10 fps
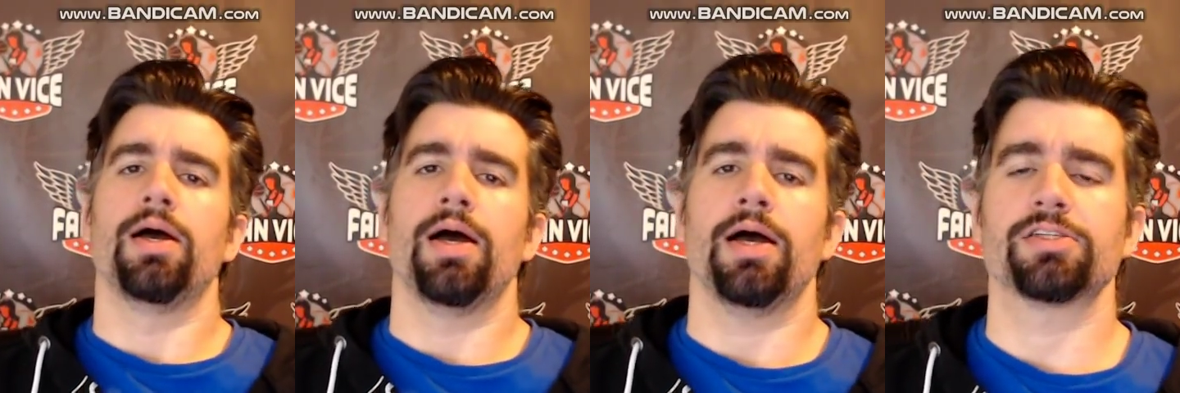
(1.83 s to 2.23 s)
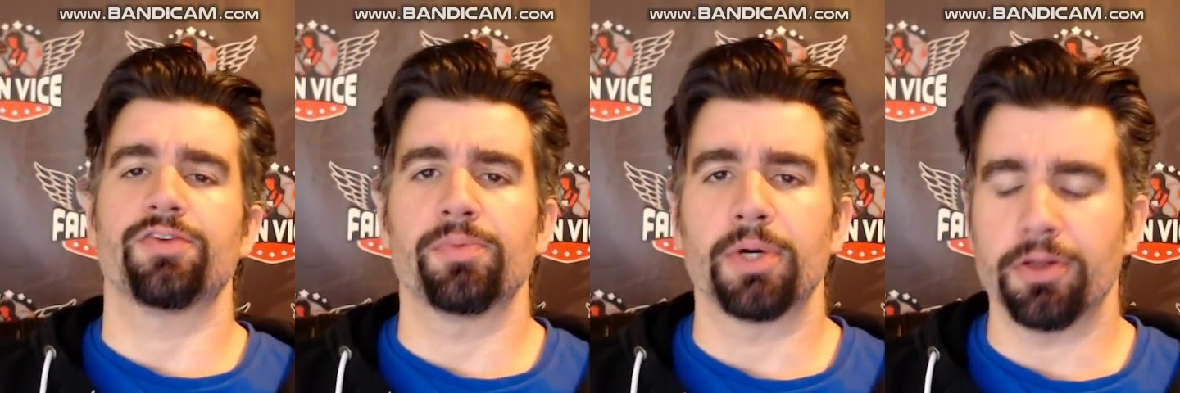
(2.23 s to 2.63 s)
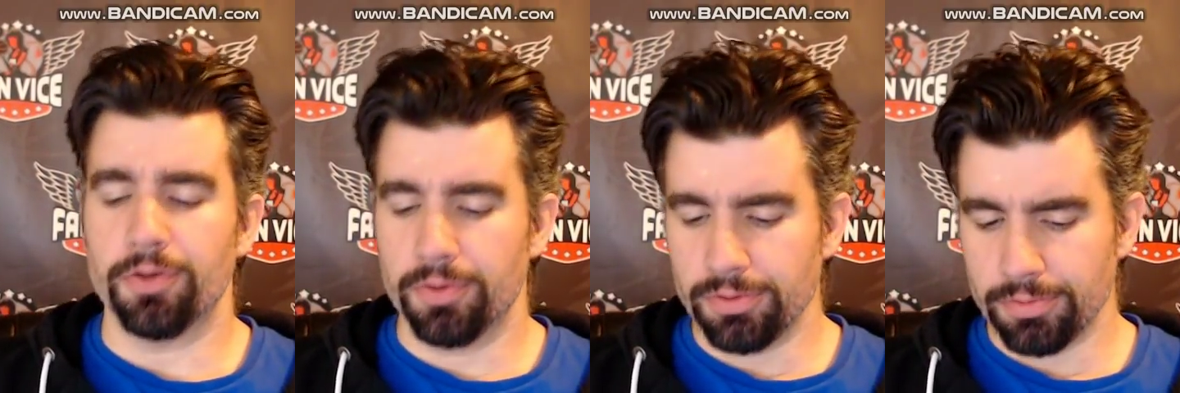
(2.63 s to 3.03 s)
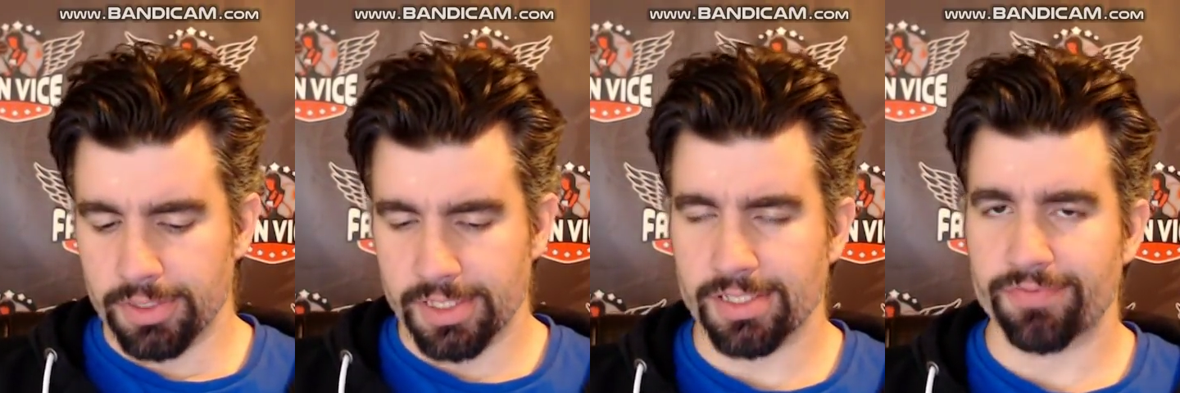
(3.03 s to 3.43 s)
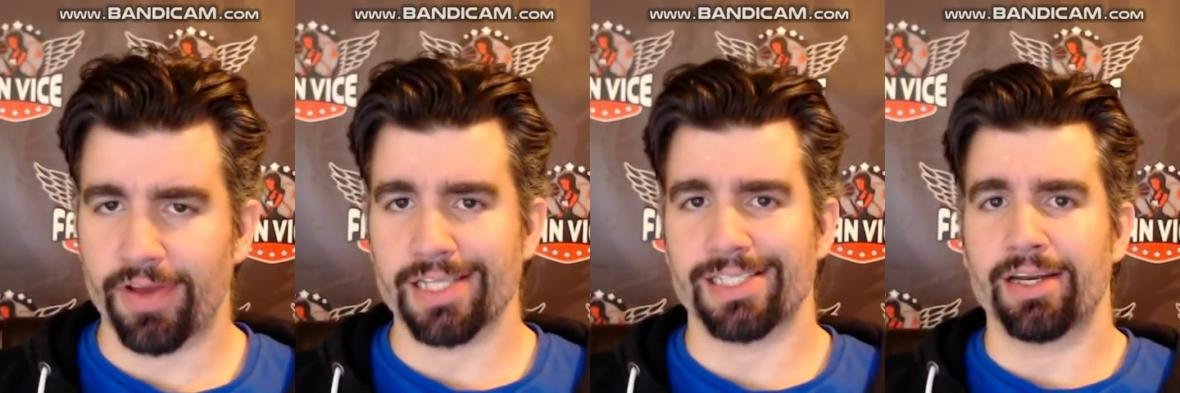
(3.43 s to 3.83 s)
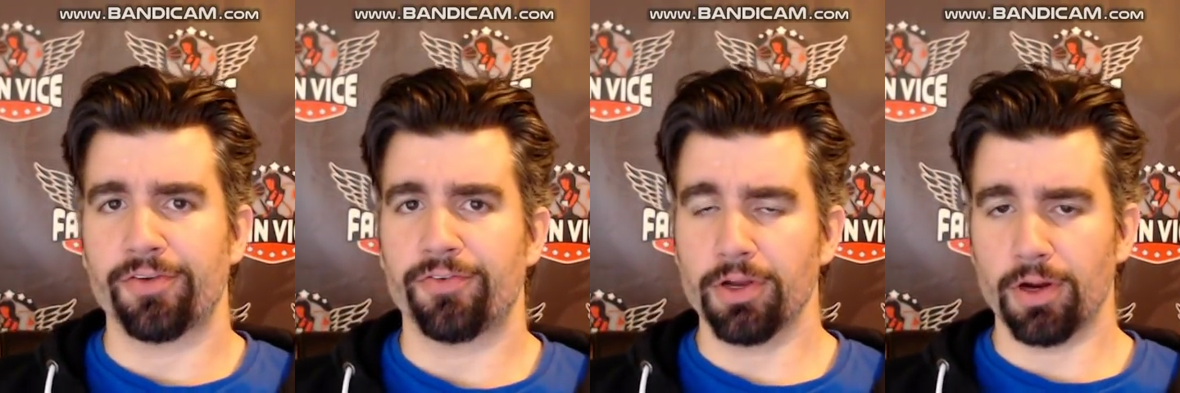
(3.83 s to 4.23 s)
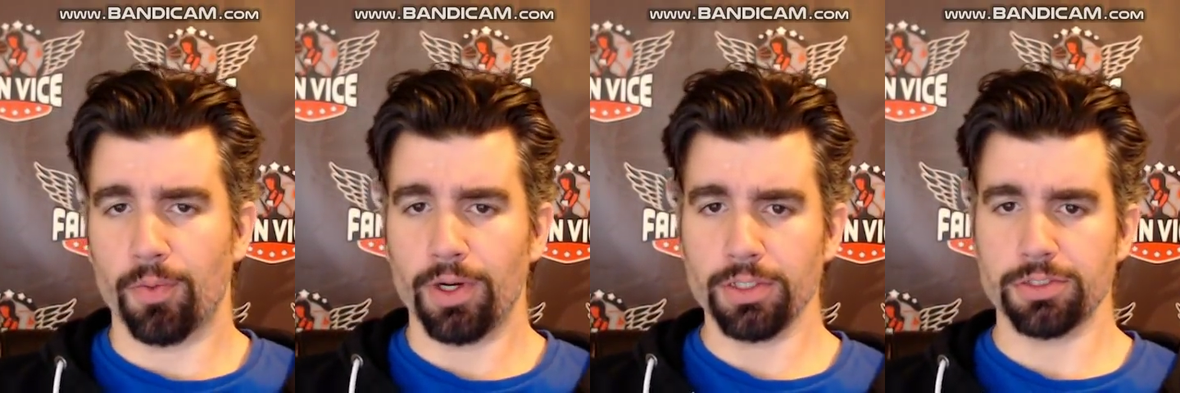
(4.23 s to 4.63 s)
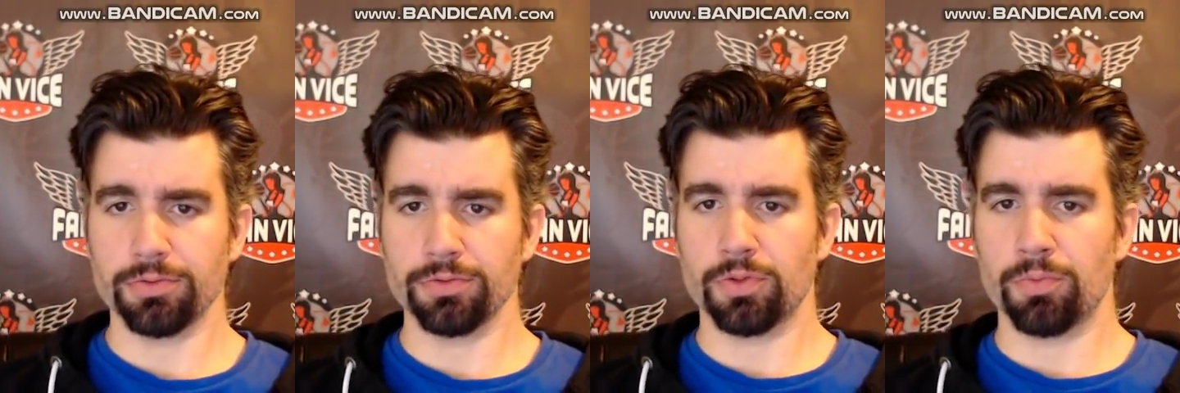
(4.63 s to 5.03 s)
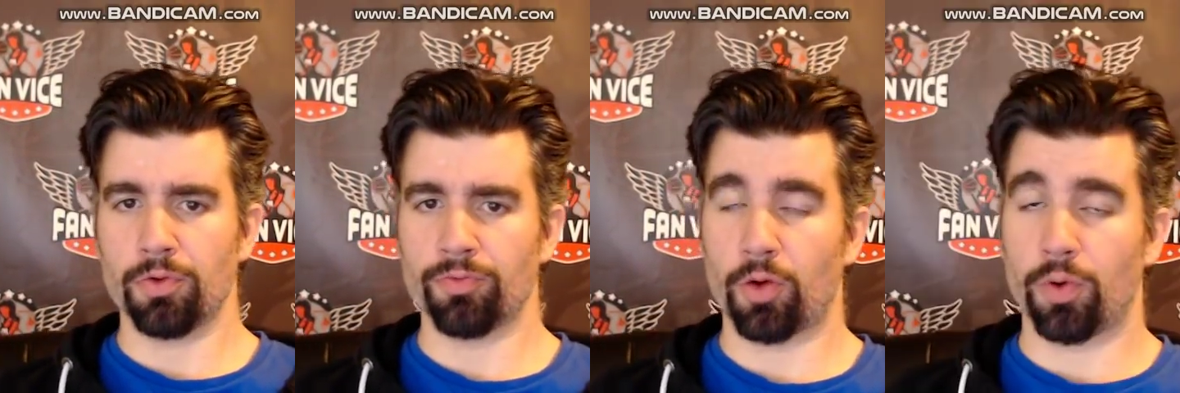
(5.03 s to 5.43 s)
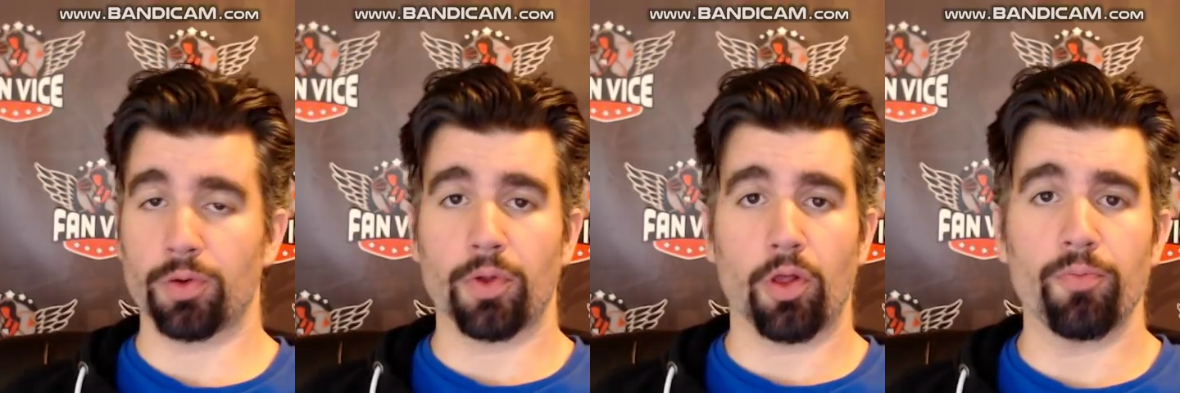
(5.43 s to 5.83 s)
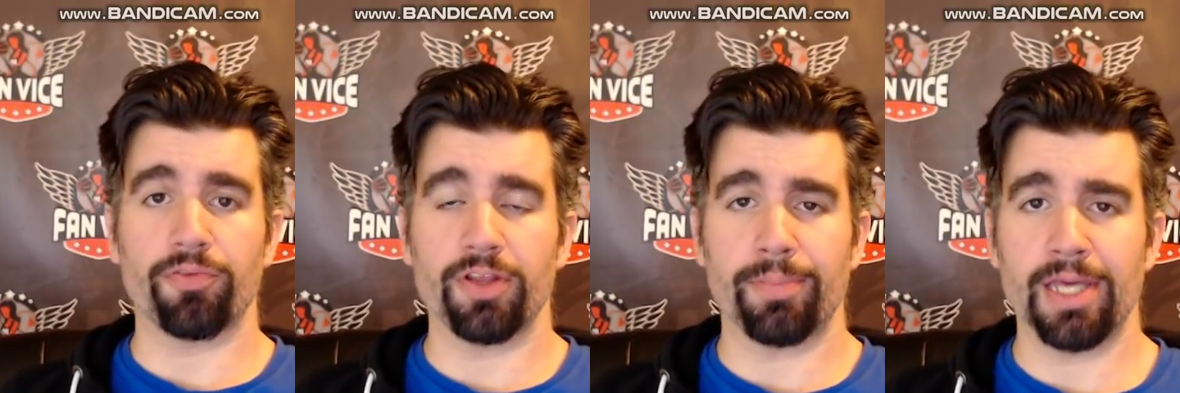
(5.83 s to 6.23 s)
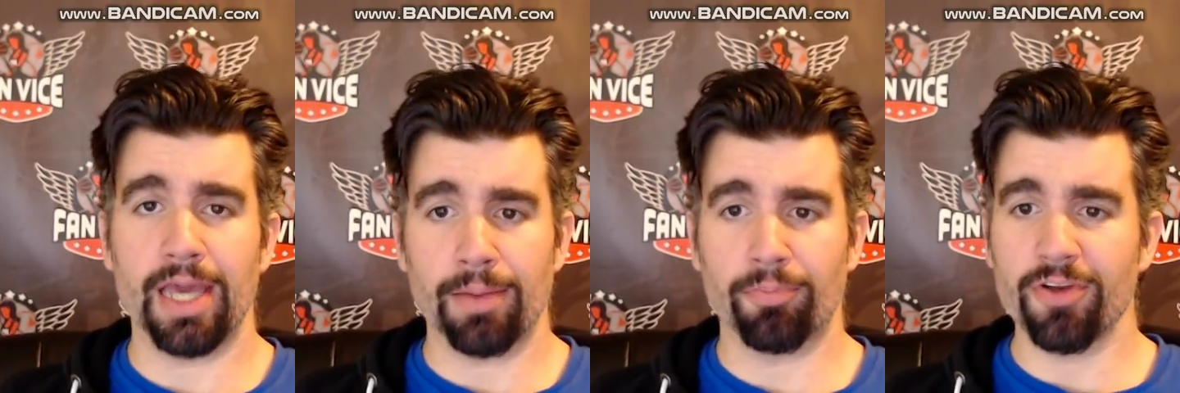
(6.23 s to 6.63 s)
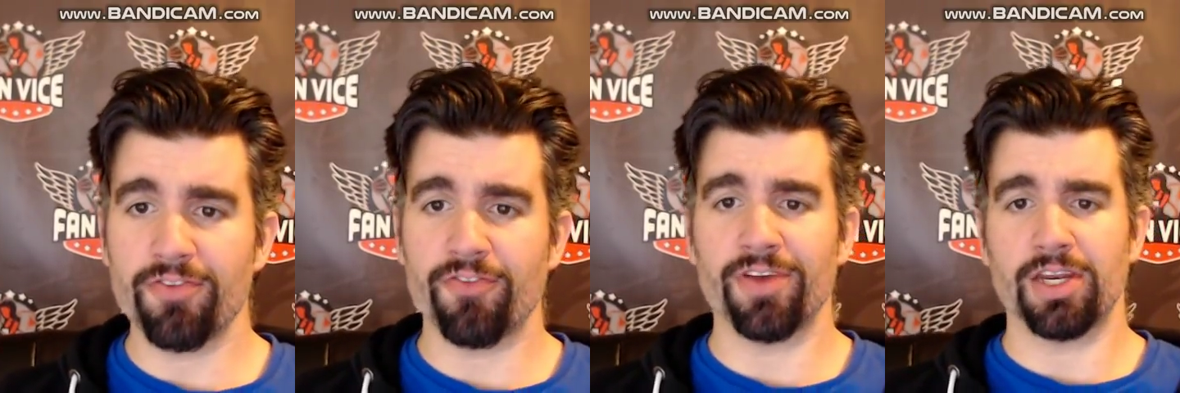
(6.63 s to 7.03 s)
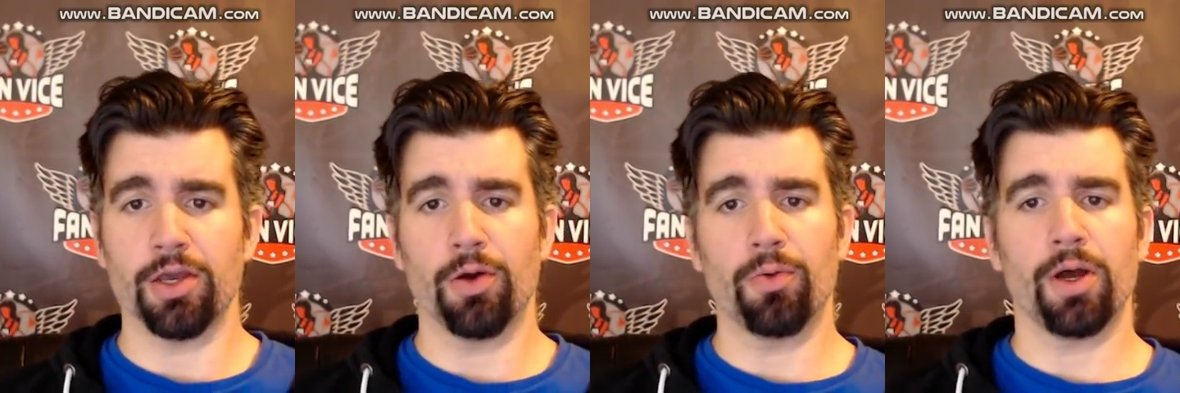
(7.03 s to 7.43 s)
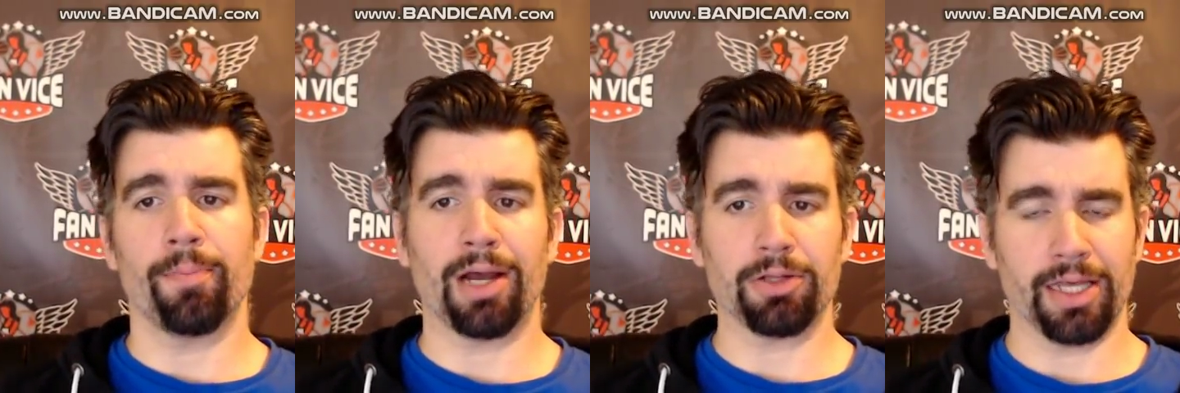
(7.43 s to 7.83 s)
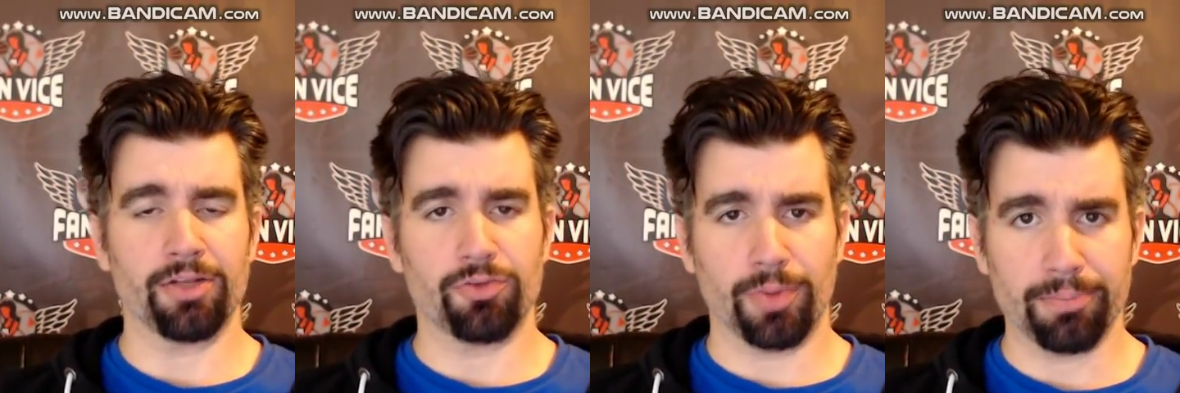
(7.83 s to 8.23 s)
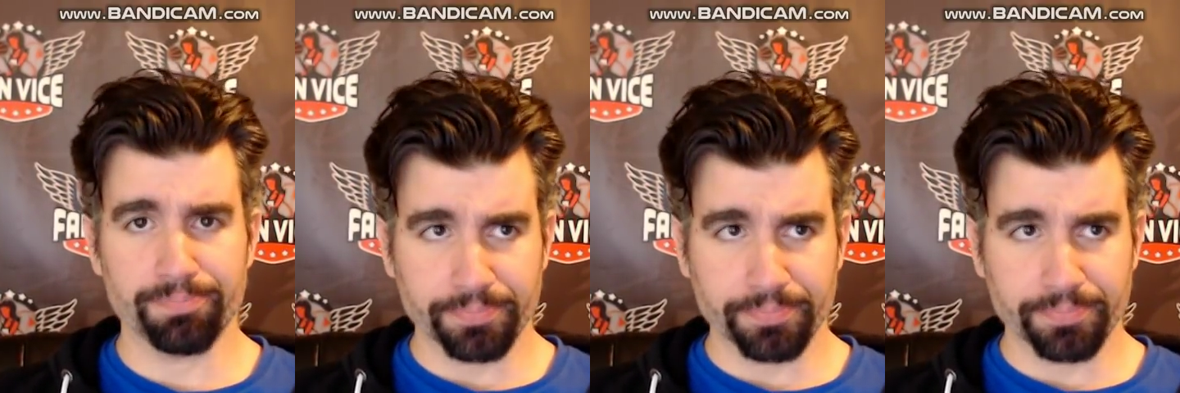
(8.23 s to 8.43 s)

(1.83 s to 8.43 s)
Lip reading: How's everybody doing? This is Fast Eddie Fear. I wanted to record what will hopefully be a brief video about LateSwap.